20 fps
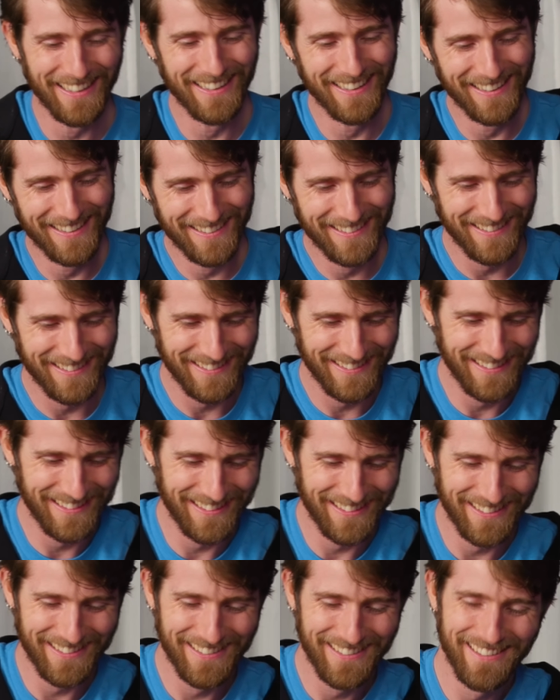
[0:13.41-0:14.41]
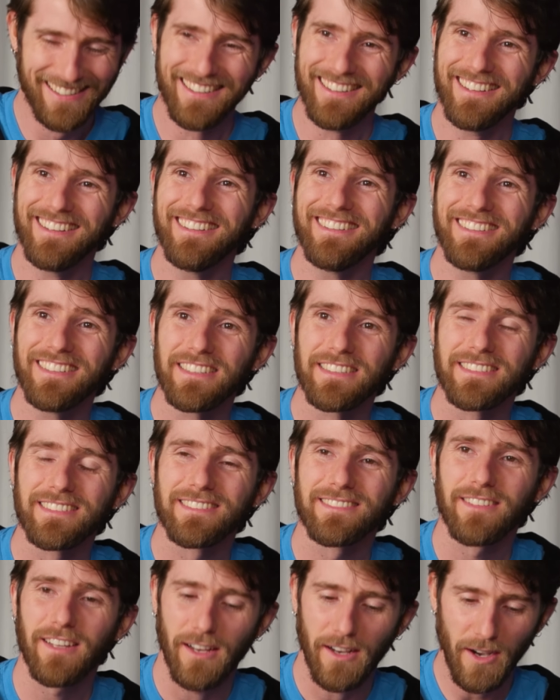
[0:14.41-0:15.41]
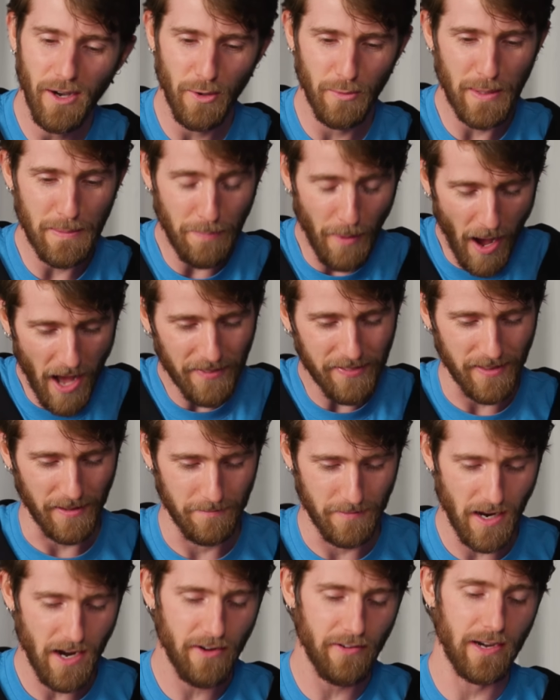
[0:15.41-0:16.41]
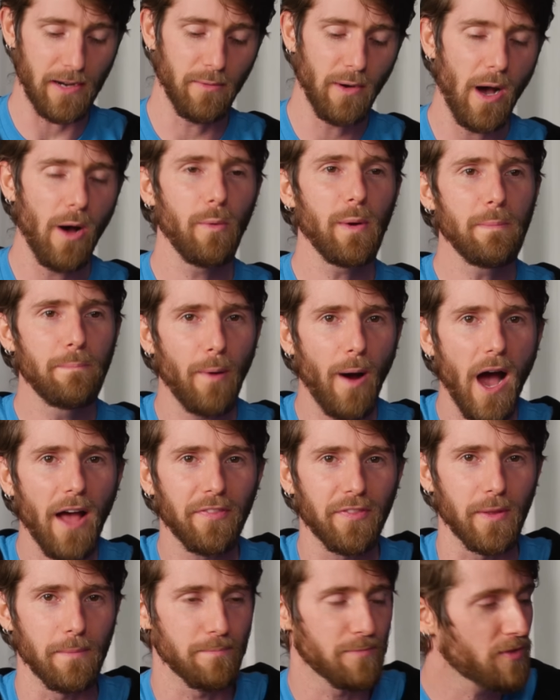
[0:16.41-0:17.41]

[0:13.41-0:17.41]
You did it. You bought it. Oh, we bought them. All right, well, we bought them.